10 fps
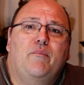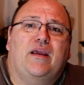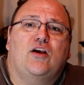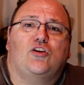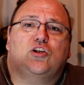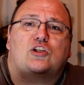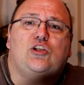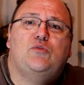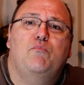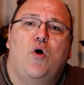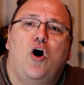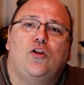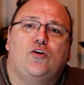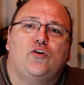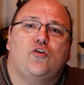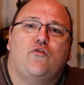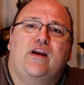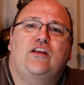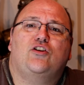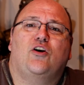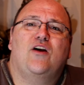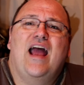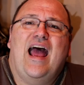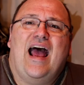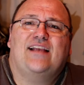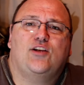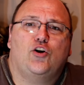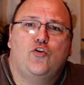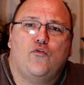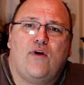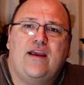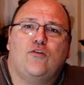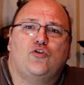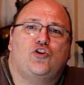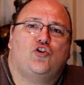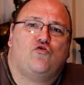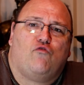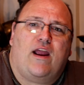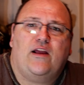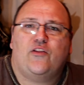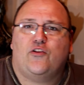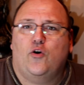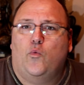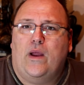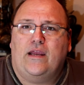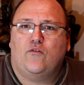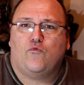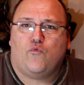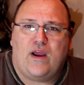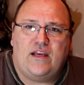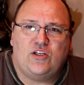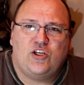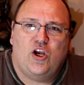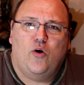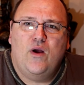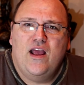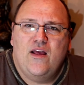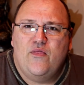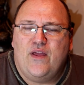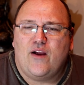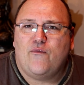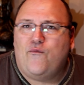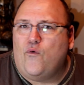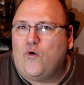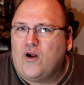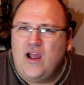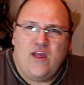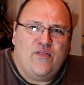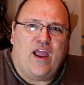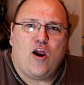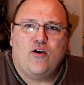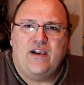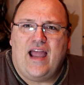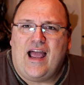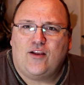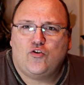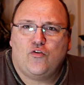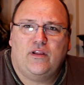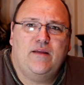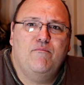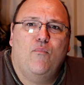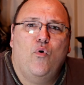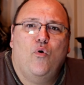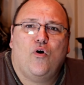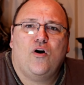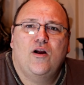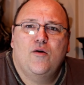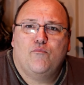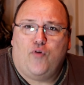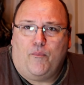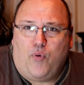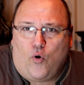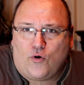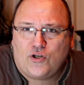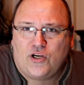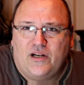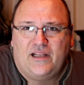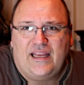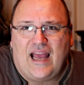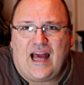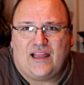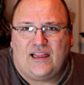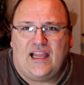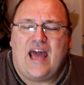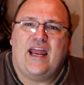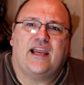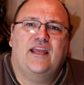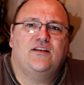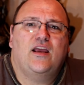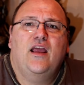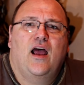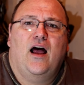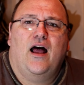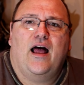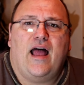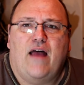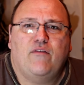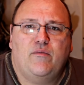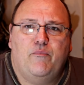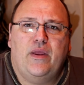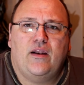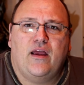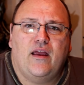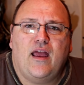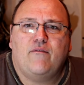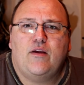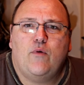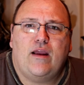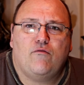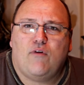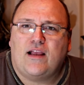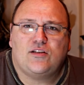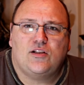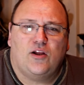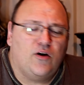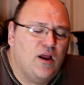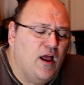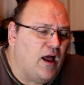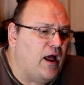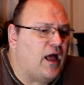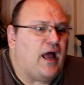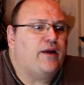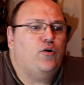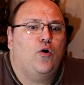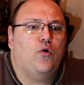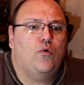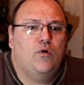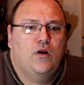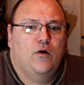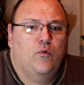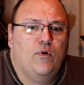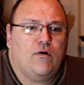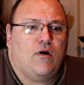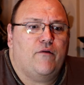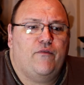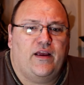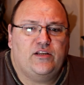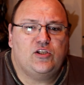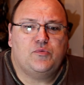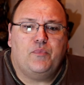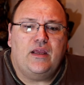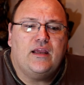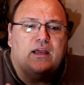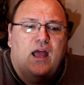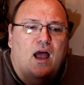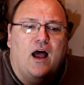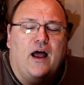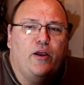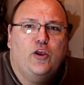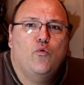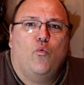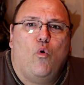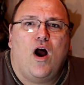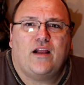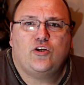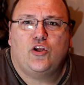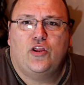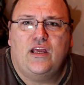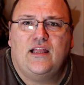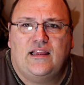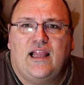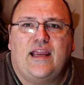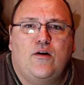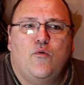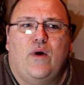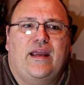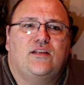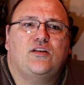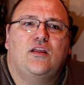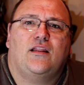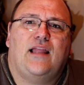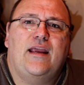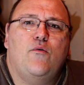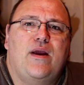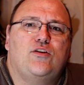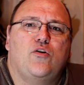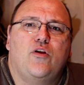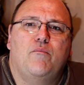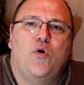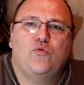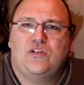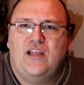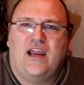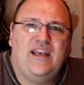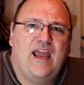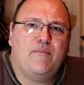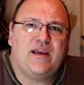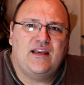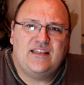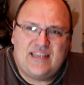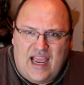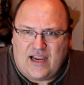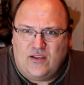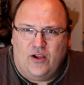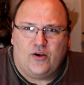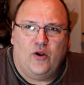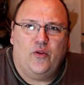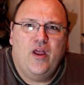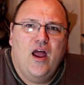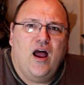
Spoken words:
because a smaller creature has a greater strength to weight ratio. Therefore, they are naturally more proportionally athletic. And having been a heavyweight wrestler, I know whereof I speak. You watch the lightweights, and the lightweights are the most dynamic and technical